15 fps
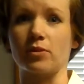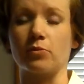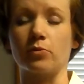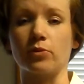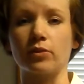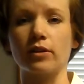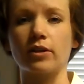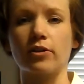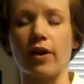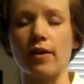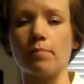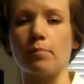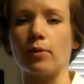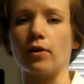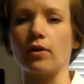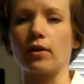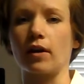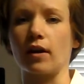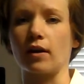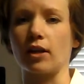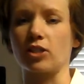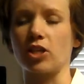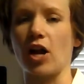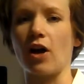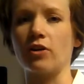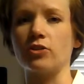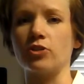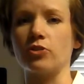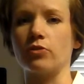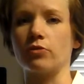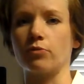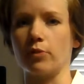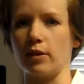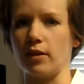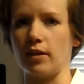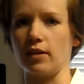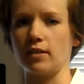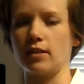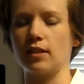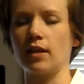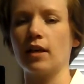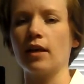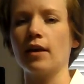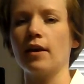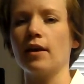It's a really great book, and I challenge you to read it.